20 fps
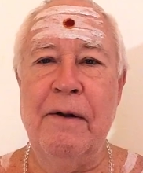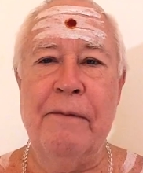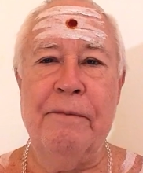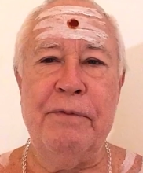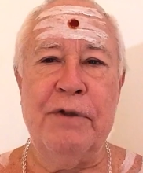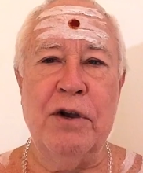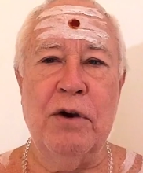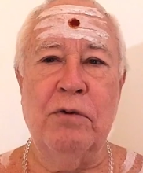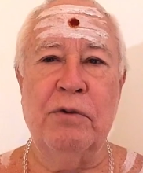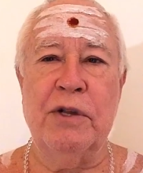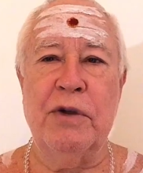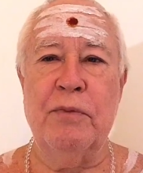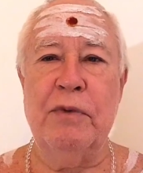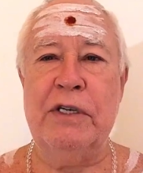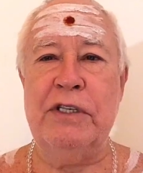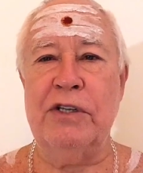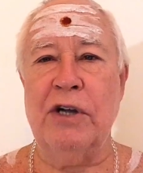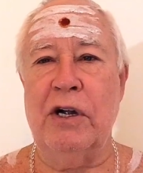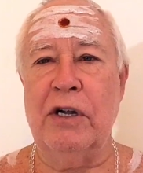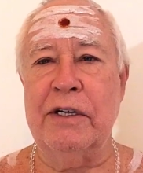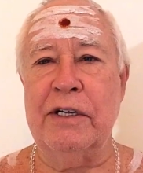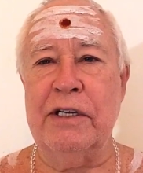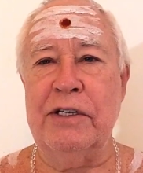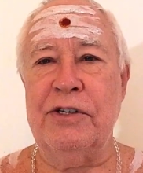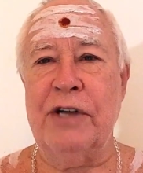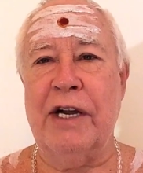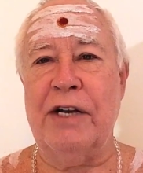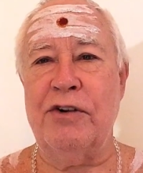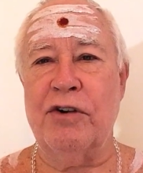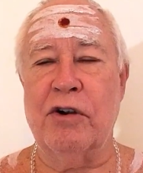the only result is
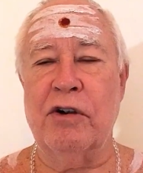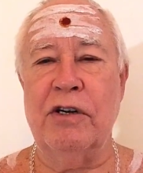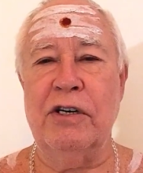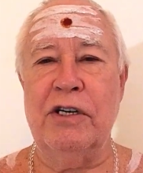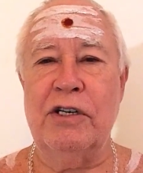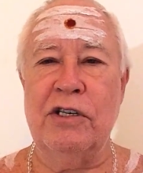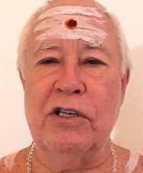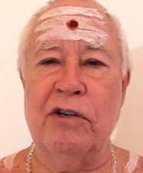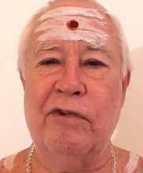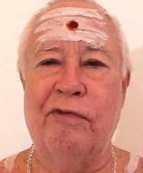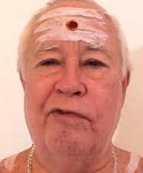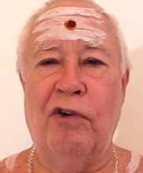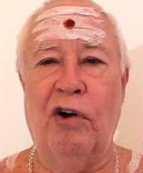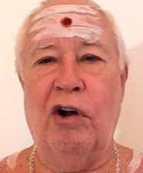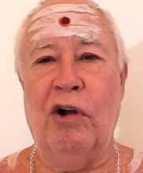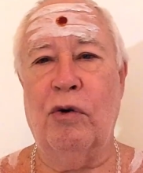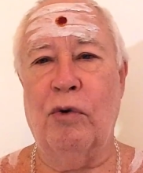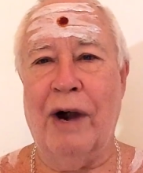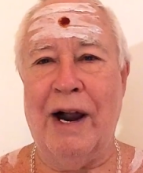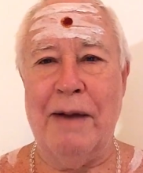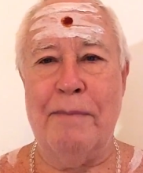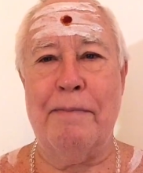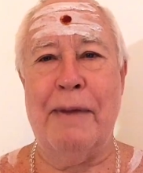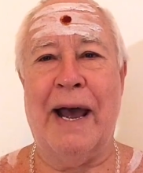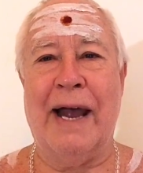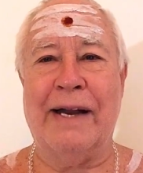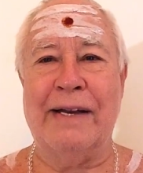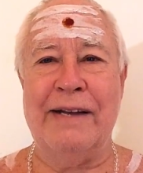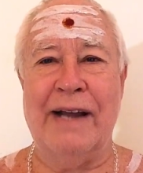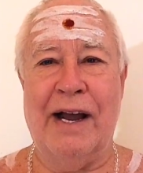that you're going to just fall right
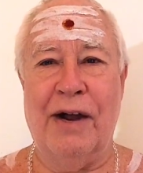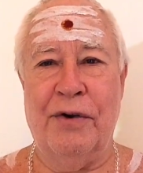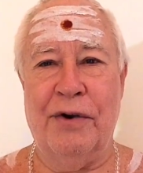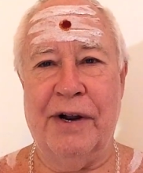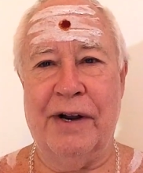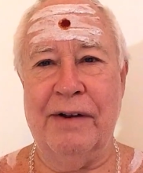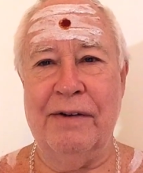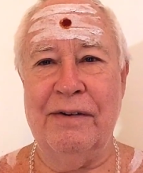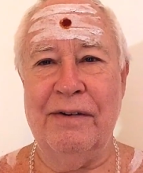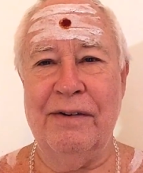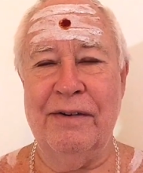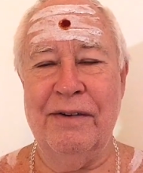back down.